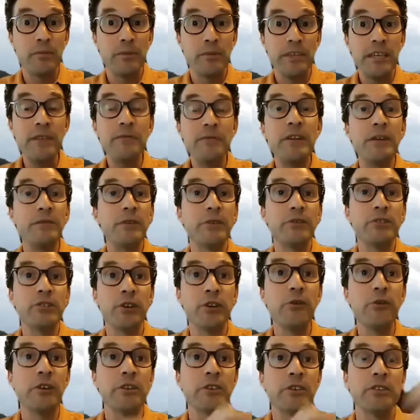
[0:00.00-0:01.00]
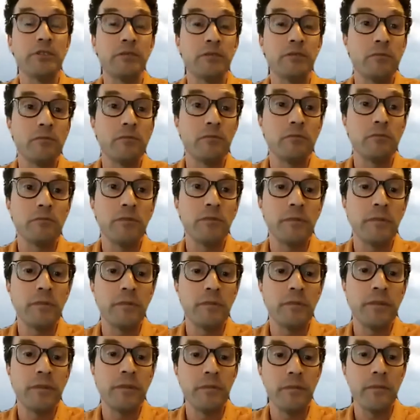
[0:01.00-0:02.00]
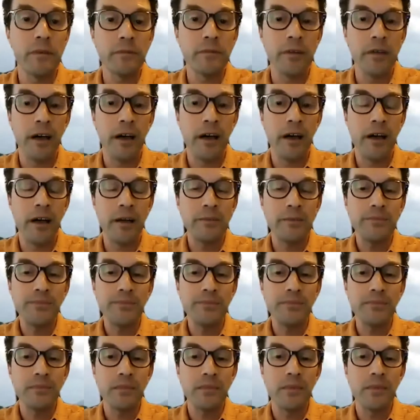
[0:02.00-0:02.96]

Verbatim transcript: even if those tokens um,